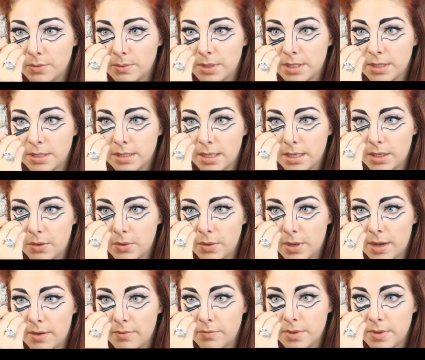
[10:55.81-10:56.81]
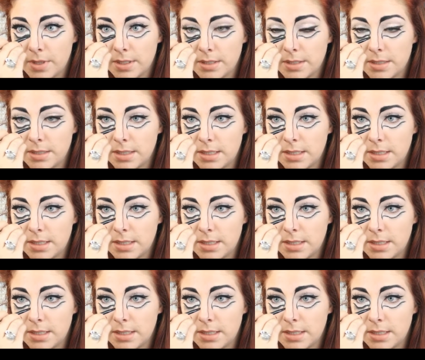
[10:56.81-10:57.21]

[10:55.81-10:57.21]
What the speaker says: because then you would have this